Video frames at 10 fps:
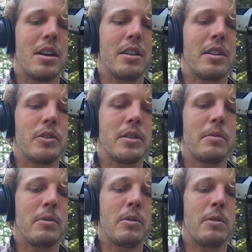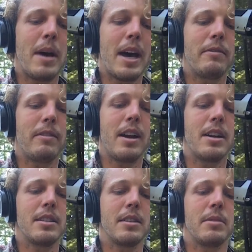There's the bad
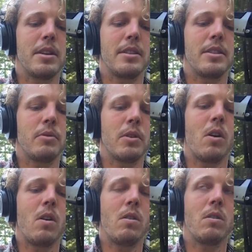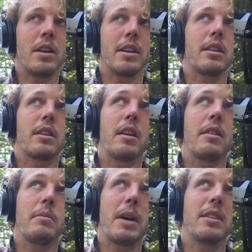fires up here, as you recall, I
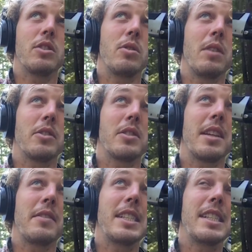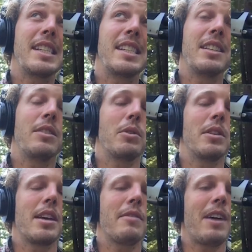think back in 2017,
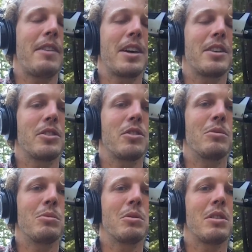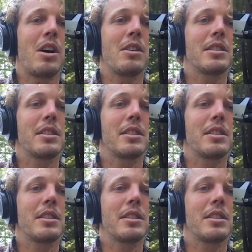where 5,000 homes were lost.